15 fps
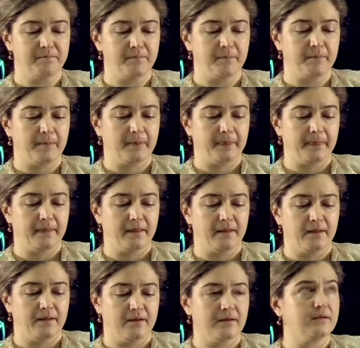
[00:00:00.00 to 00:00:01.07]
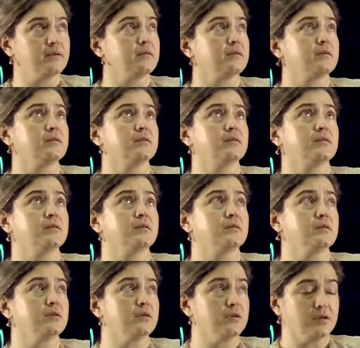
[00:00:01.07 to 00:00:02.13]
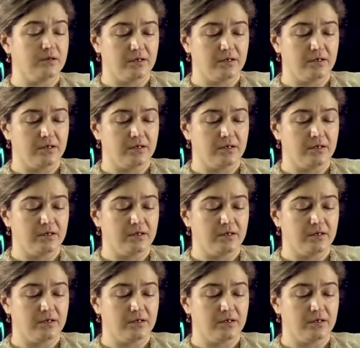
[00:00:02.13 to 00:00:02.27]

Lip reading: (silence)